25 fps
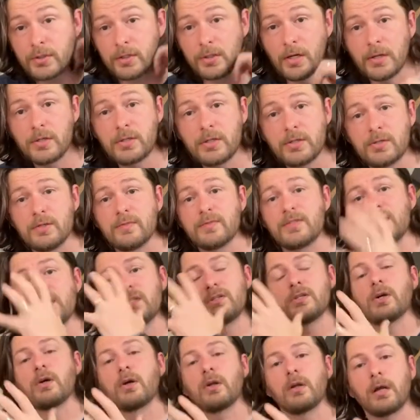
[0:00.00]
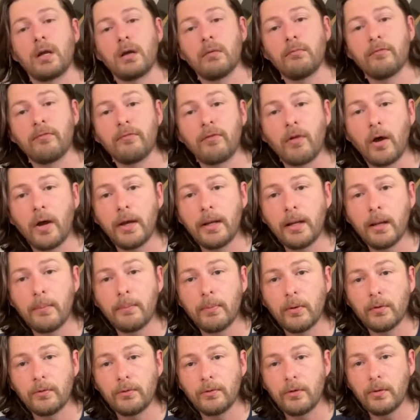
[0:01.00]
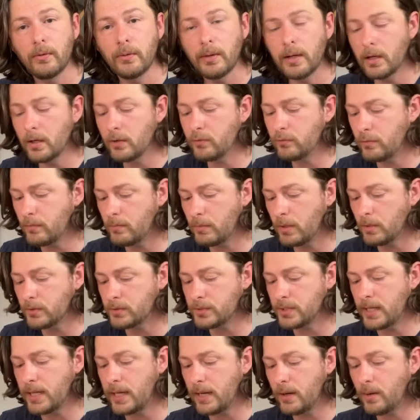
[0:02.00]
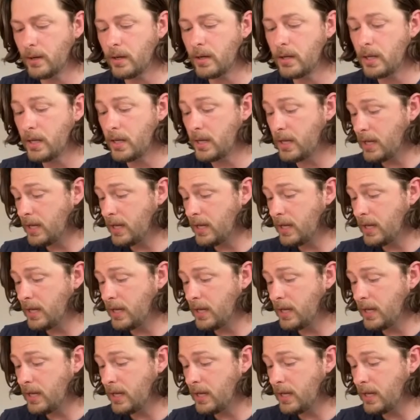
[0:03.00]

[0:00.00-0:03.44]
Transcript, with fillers: you know, because obviously it's not going to come flying up on you at 100 miles an hour.